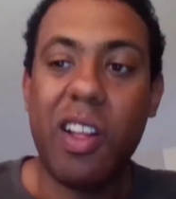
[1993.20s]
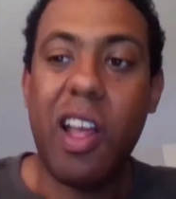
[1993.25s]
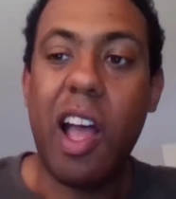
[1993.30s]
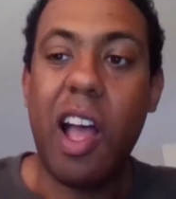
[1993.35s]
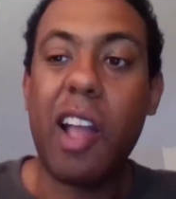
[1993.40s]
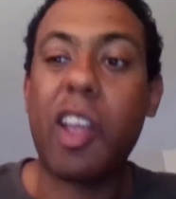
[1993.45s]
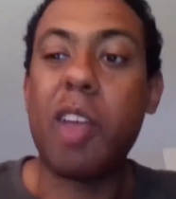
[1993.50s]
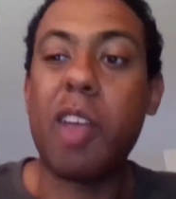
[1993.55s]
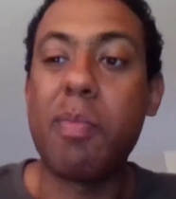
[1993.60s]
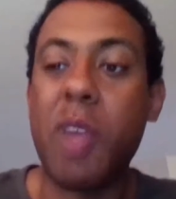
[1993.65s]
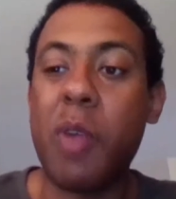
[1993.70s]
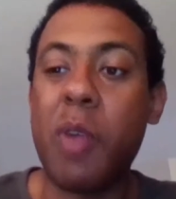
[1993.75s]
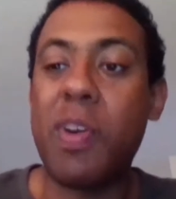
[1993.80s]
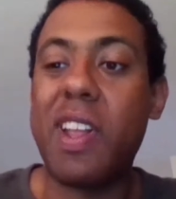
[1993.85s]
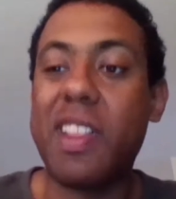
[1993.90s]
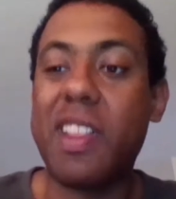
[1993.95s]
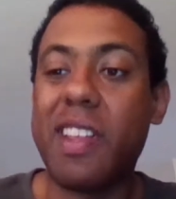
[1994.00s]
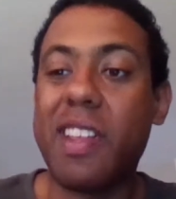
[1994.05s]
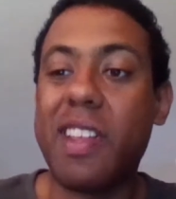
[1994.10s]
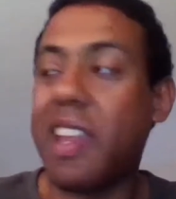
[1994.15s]
And
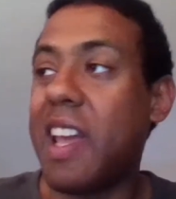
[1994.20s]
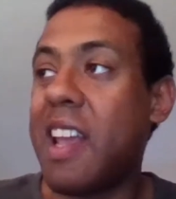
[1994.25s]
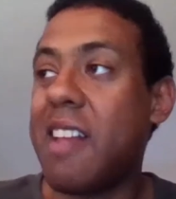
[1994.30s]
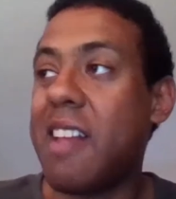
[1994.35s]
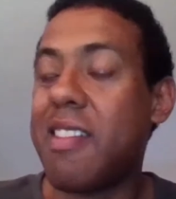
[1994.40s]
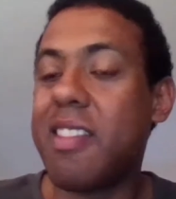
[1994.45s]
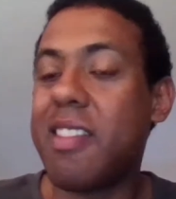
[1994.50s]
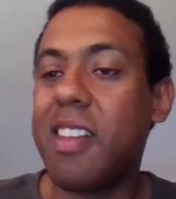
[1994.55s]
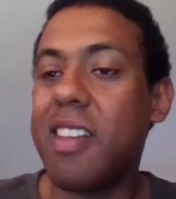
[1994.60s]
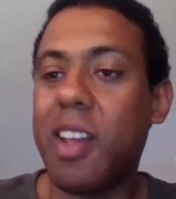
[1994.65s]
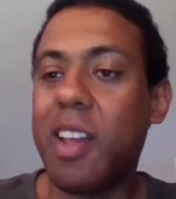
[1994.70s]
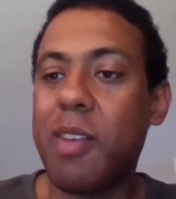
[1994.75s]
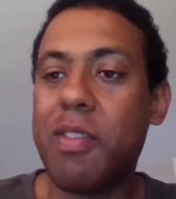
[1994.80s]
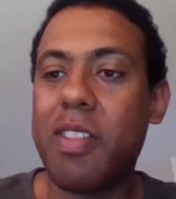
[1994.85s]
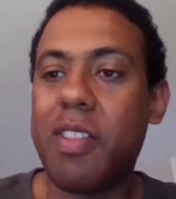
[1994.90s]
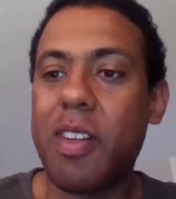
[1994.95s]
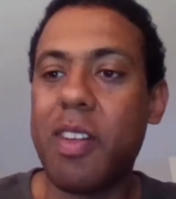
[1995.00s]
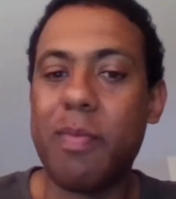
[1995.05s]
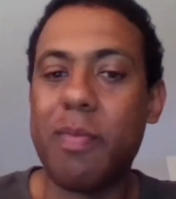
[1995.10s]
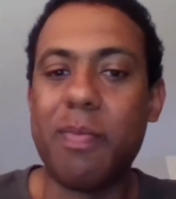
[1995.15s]
commuting to Leeds to do
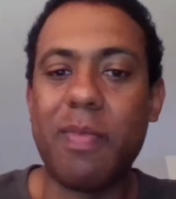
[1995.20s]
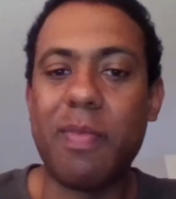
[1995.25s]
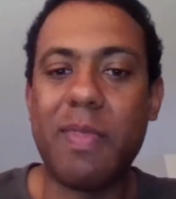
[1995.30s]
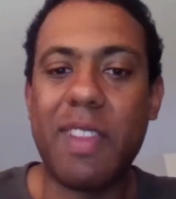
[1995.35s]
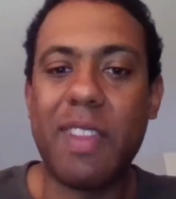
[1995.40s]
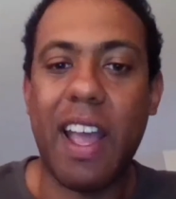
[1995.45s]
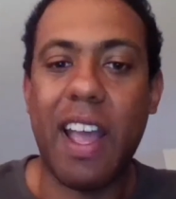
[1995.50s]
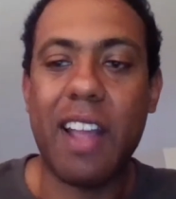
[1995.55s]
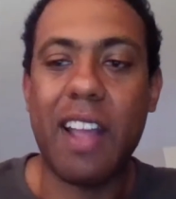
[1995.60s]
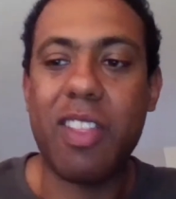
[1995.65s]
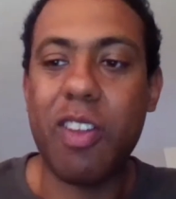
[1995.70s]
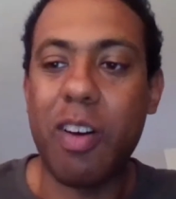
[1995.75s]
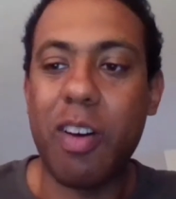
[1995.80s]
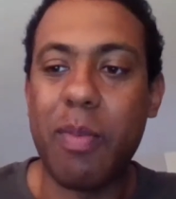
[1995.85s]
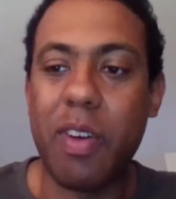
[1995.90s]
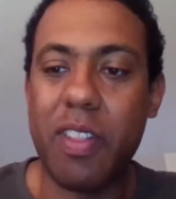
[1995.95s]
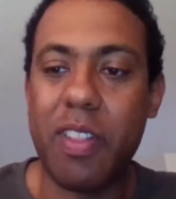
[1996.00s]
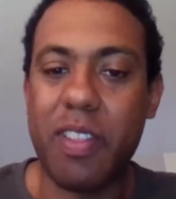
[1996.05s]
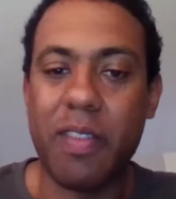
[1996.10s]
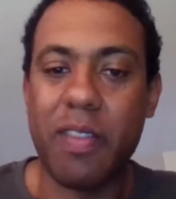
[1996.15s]
some tech job
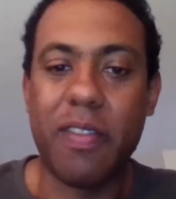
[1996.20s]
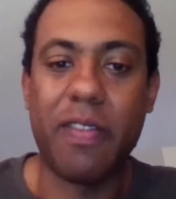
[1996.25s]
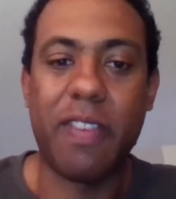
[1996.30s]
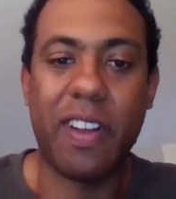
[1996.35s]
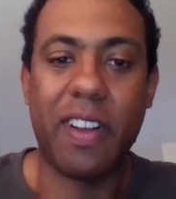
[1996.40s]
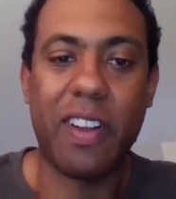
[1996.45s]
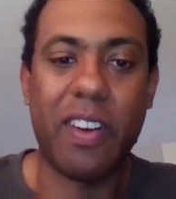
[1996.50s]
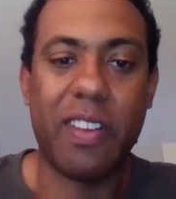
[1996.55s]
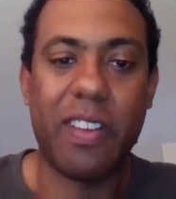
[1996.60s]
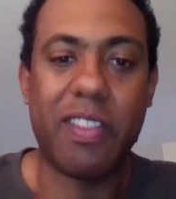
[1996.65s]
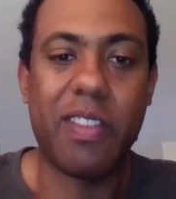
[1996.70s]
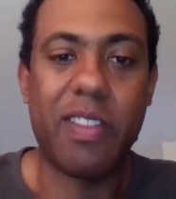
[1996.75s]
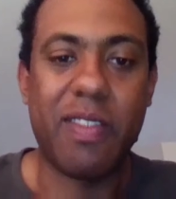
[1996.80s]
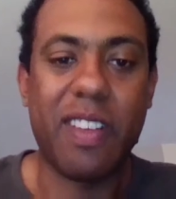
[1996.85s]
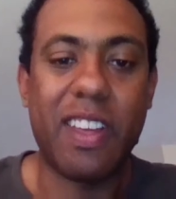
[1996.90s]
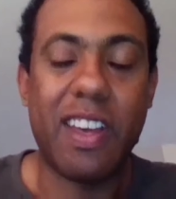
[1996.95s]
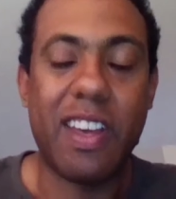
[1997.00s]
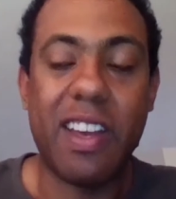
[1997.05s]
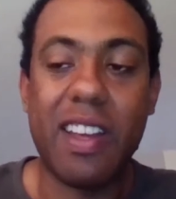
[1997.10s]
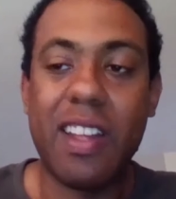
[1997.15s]
or something.
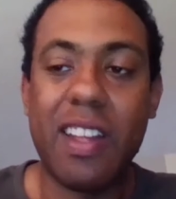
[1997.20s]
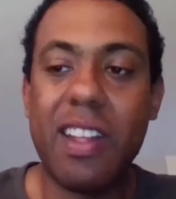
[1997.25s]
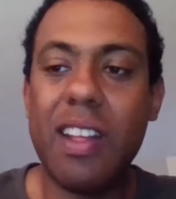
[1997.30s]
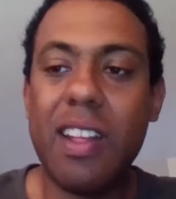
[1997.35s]
Yeah.